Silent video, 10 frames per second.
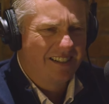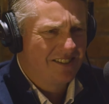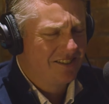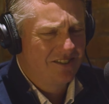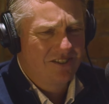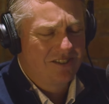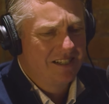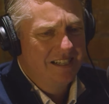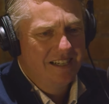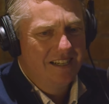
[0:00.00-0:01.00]
Cause you just,
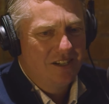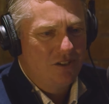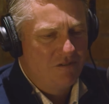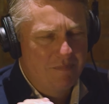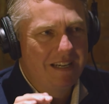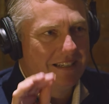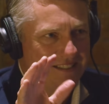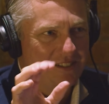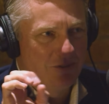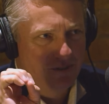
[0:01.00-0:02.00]
you've
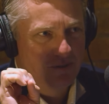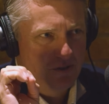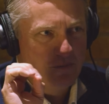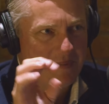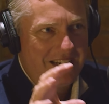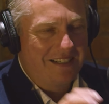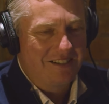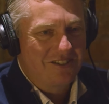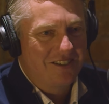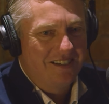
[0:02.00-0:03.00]
peaked, you, you, right. you peak
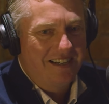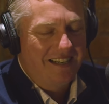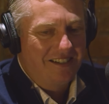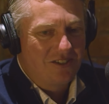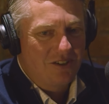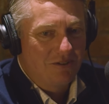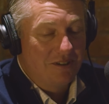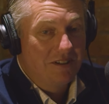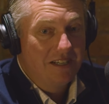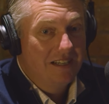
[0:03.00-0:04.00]
on Sunday. And so
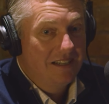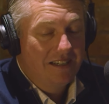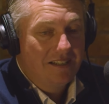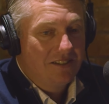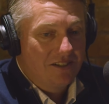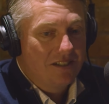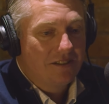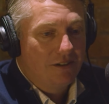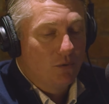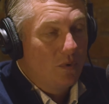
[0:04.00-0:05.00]
to, to sit
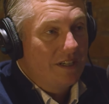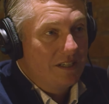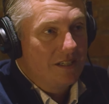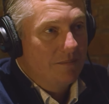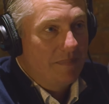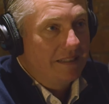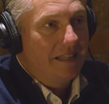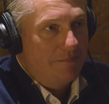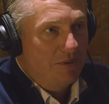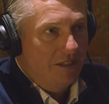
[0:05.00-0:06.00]
there and witness him make
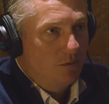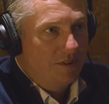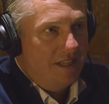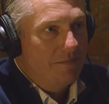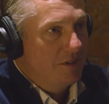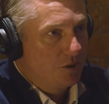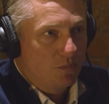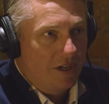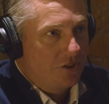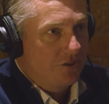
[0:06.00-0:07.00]
that putt with that much
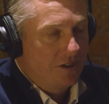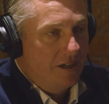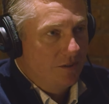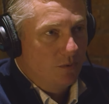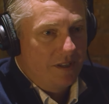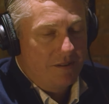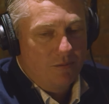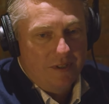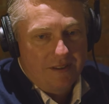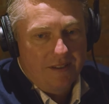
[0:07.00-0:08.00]
pressure on with,
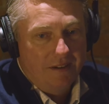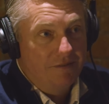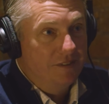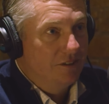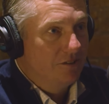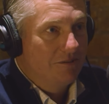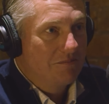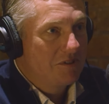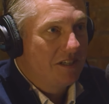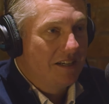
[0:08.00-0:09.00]
with uh, Phil
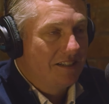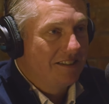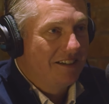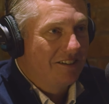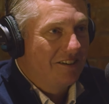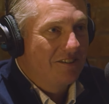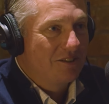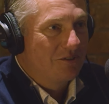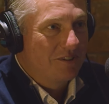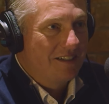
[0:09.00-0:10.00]
standing there on
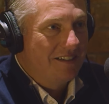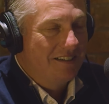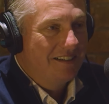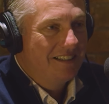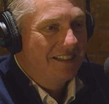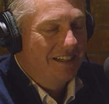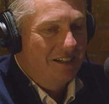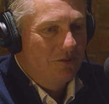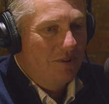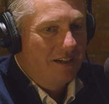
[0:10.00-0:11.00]
the green, mm-hmm.
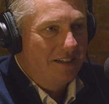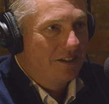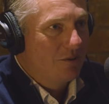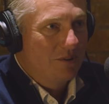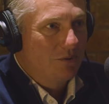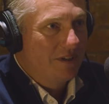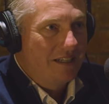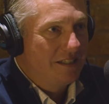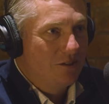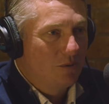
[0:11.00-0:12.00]
uh, ready to go into an
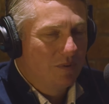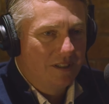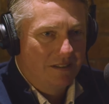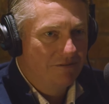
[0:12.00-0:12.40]
eighteen hole playoff.